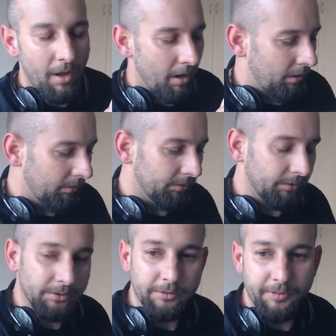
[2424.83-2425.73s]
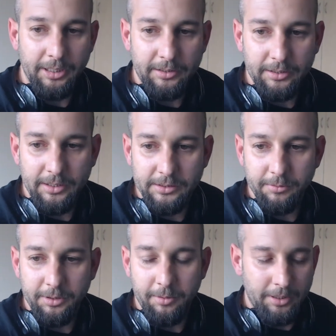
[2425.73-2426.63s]
Oh, the vet doesn't
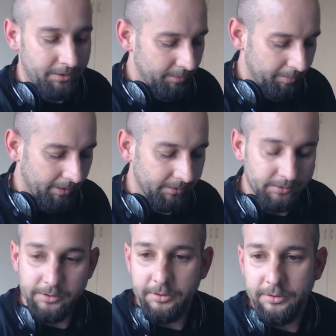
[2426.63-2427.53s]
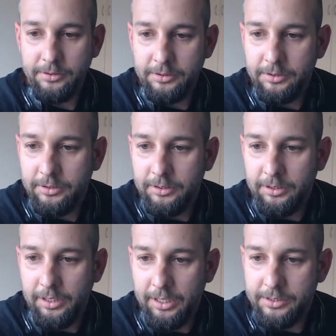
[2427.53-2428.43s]
want to let you post.
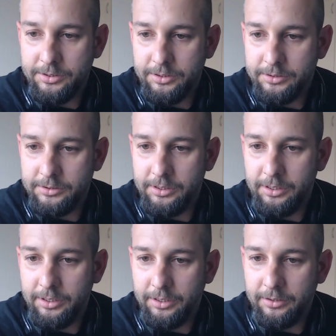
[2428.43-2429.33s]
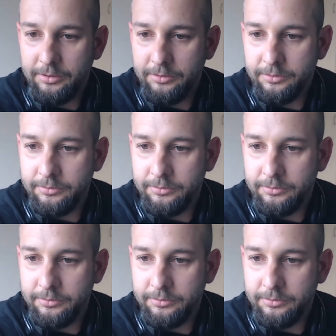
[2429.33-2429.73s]
Let's just see here.